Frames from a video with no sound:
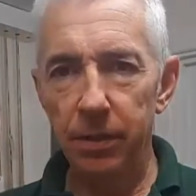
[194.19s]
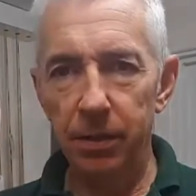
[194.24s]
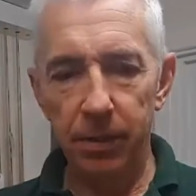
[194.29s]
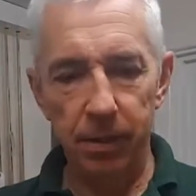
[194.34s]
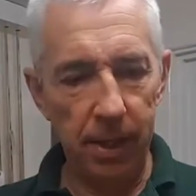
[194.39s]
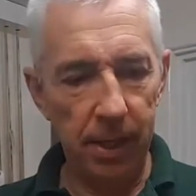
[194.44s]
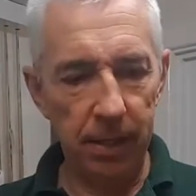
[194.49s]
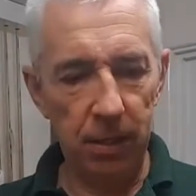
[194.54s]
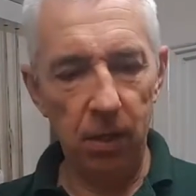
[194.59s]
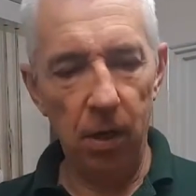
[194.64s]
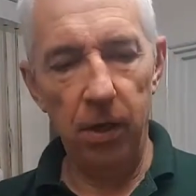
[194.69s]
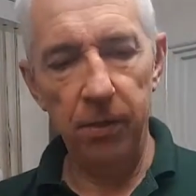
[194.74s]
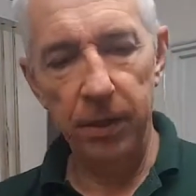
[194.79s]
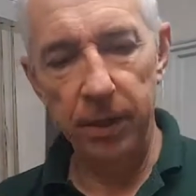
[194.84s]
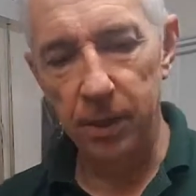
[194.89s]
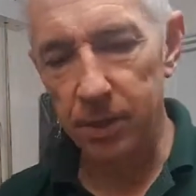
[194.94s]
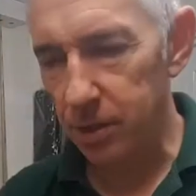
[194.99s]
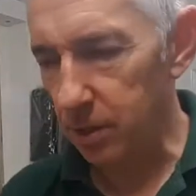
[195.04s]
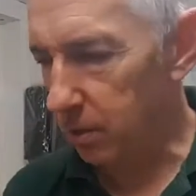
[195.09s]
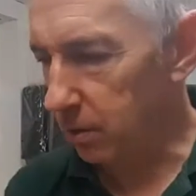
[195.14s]
I think
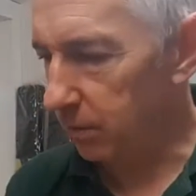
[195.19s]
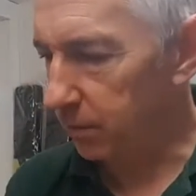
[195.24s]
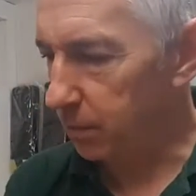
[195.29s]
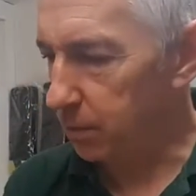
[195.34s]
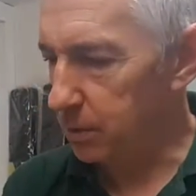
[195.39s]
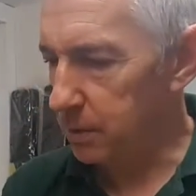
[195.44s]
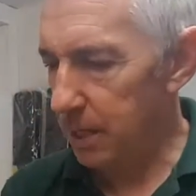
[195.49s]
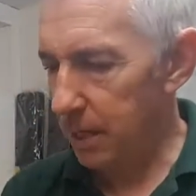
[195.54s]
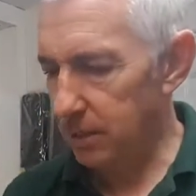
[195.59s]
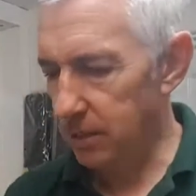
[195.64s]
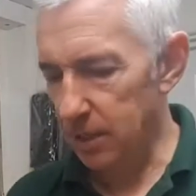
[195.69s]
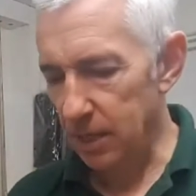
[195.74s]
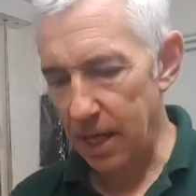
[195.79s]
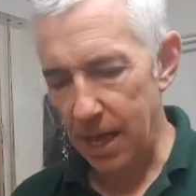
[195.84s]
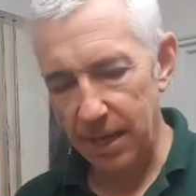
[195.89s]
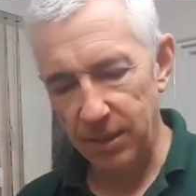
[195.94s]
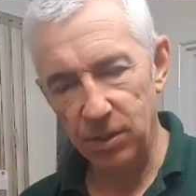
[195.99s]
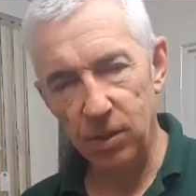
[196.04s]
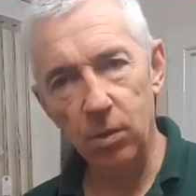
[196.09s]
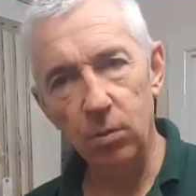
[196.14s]
these are good for protecting
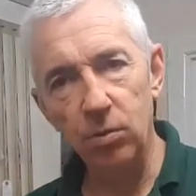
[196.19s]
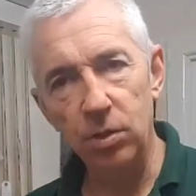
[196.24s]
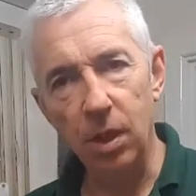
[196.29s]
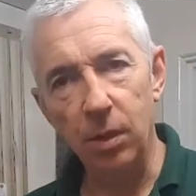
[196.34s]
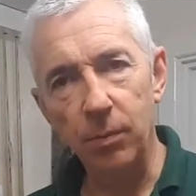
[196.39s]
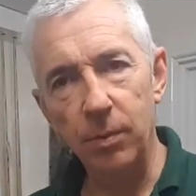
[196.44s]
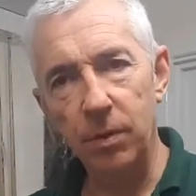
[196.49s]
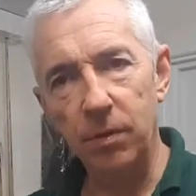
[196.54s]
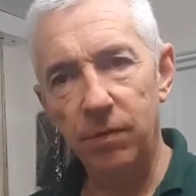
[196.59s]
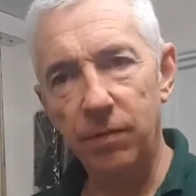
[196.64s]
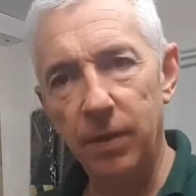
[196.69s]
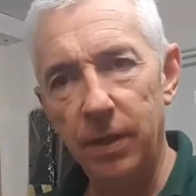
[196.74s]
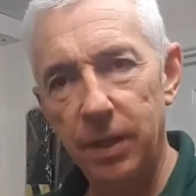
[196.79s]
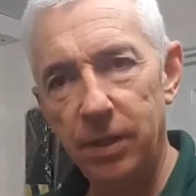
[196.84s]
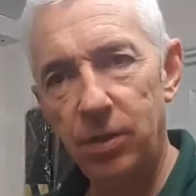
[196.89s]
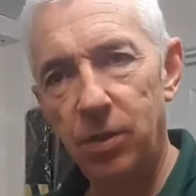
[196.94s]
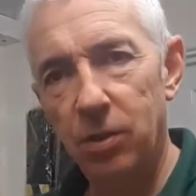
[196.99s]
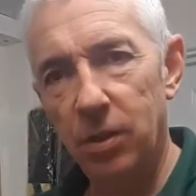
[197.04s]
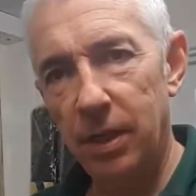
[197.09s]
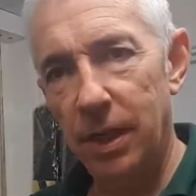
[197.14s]
hands, and also when you
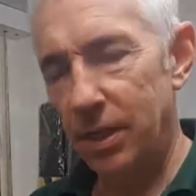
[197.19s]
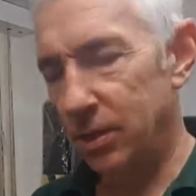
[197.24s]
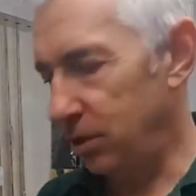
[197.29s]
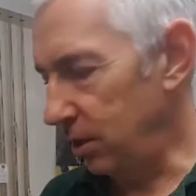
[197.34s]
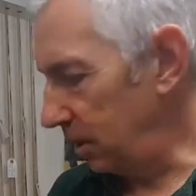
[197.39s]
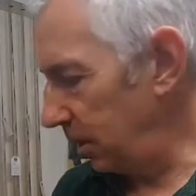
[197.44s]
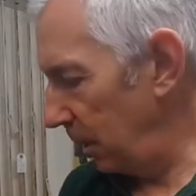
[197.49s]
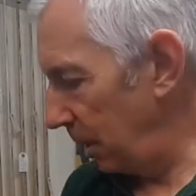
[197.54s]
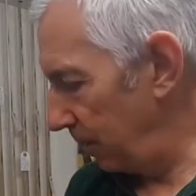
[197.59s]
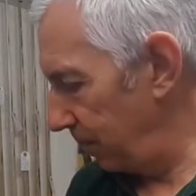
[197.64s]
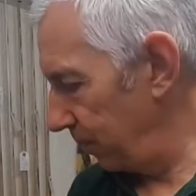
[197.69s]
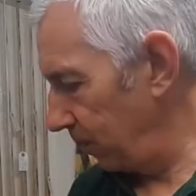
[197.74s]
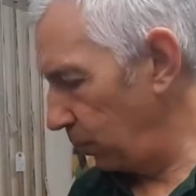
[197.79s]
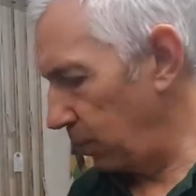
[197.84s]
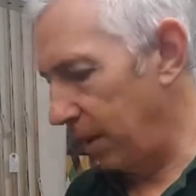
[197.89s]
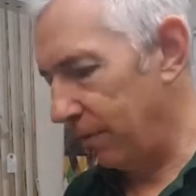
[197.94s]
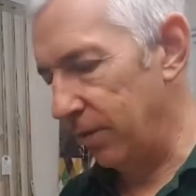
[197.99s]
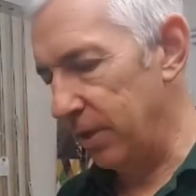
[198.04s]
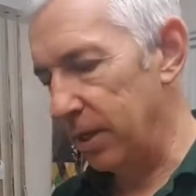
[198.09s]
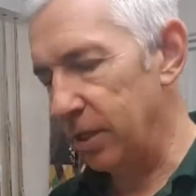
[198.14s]
finish you can actually get
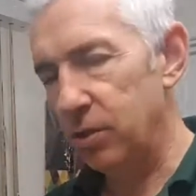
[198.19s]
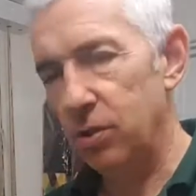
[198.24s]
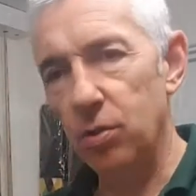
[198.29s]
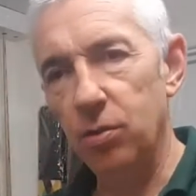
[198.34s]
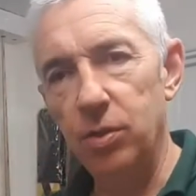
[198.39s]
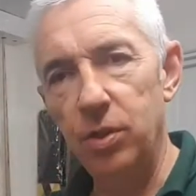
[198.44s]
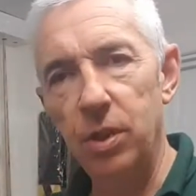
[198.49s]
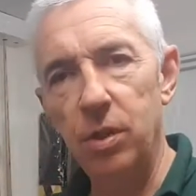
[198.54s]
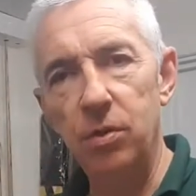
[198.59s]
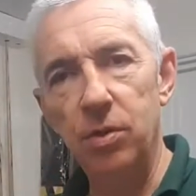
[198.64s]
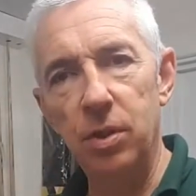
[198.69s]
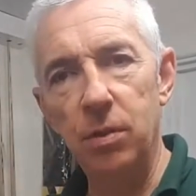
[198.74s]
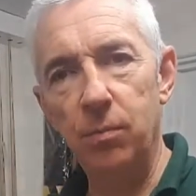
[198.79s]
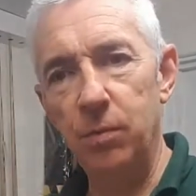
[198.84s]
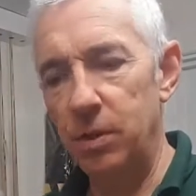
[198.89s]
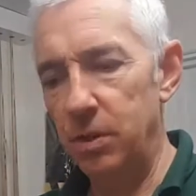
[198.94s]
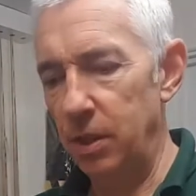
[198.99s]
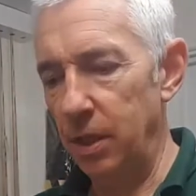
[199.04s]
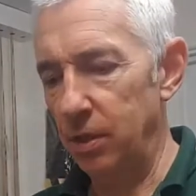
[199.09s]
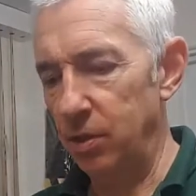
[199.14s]
whatever it is you're using
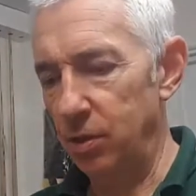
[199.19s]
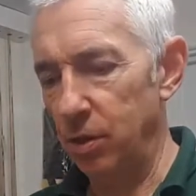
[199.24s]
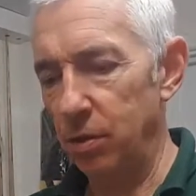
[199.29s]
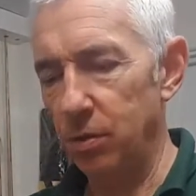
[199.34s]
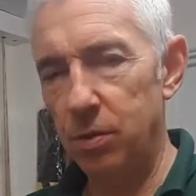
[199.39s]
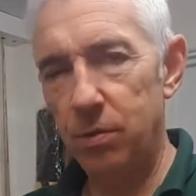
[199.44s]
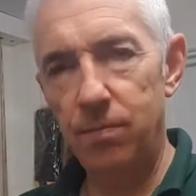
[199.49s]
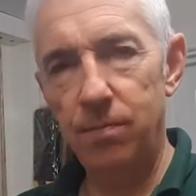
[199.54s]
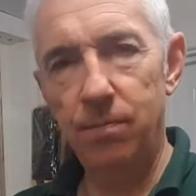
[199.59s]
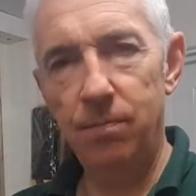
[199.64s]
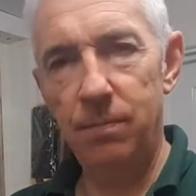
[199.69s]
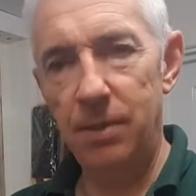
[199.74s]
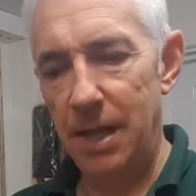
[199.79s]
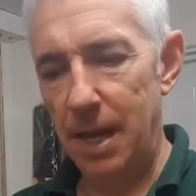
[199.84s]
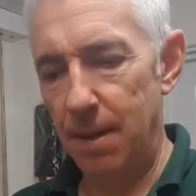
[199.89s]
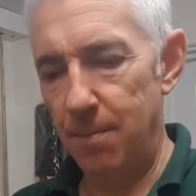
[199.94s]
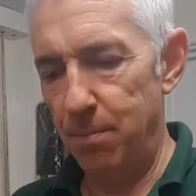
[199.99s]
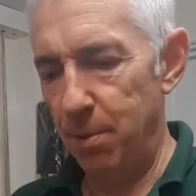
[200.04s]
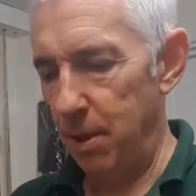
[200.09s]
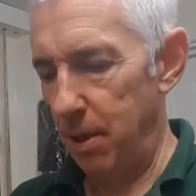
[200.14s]
with tissues,
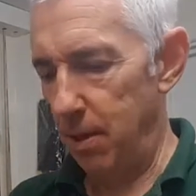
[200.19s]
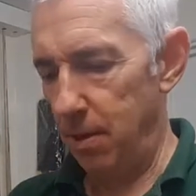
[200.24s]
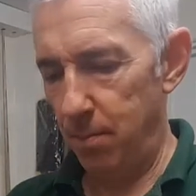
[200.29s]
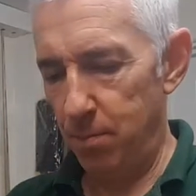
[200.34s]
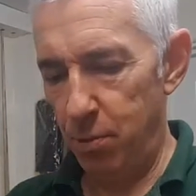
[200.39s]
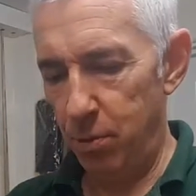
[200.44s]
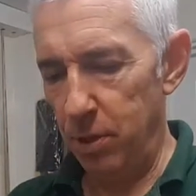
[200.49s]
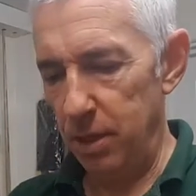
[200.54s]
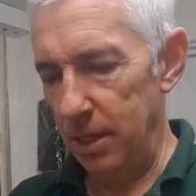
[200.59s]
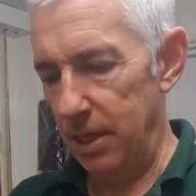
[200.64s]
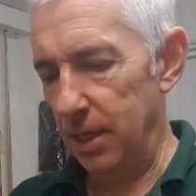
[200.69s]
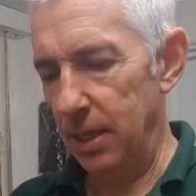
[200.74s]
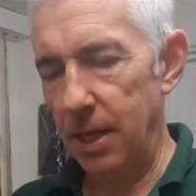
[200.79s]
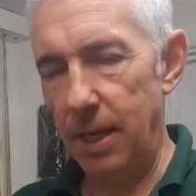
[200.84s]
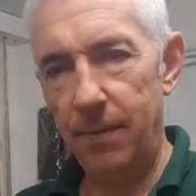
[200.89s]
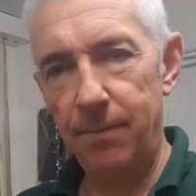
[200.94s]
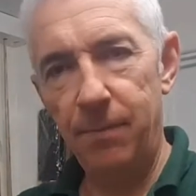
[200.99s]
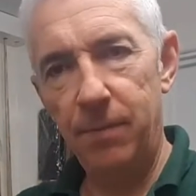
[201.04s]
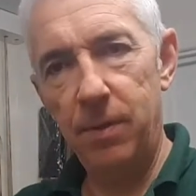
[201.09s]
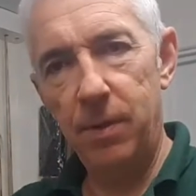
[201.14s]
damp it and put it in that,
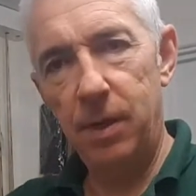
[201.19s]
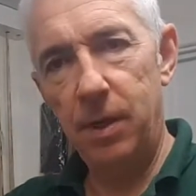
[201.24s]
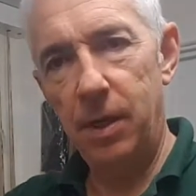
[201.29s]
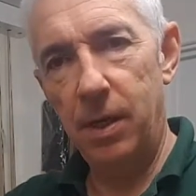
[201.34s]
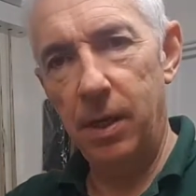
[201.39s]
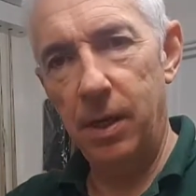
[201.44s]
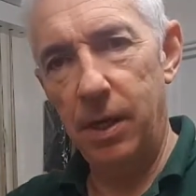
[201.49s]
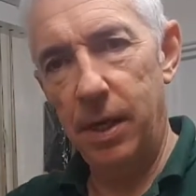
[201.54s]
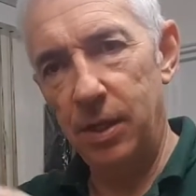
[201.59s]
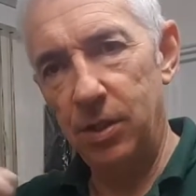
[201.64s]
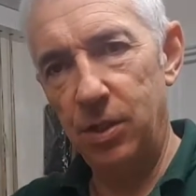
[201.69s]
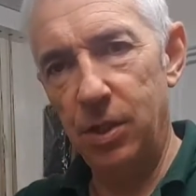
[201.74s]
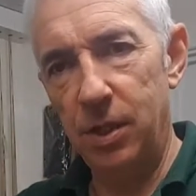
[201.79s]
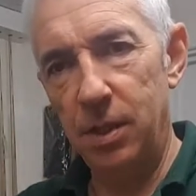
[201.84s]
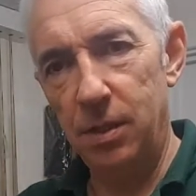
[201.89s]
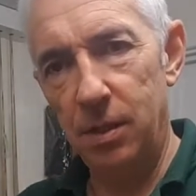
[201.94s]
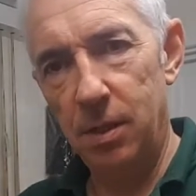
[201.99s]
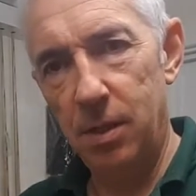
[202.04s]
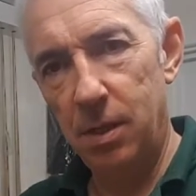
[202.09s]
and actually